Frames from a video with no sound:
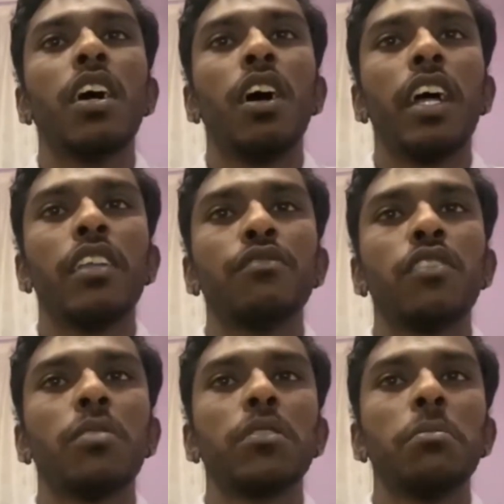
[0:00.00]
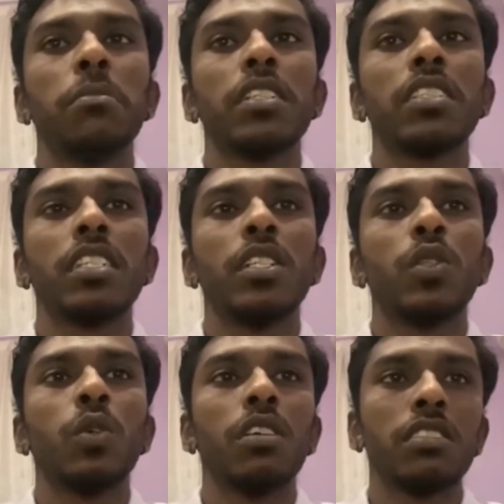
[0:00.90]
and form the mix
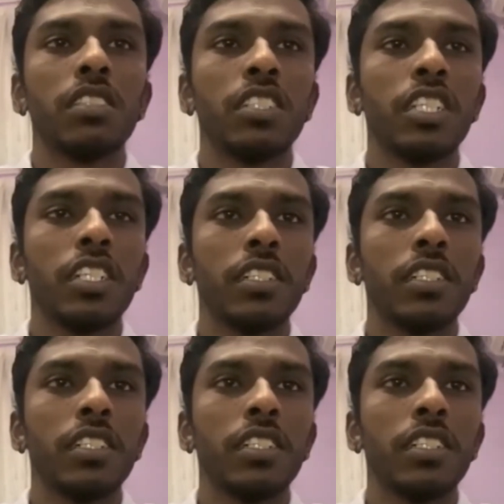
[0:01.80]
into a sheet.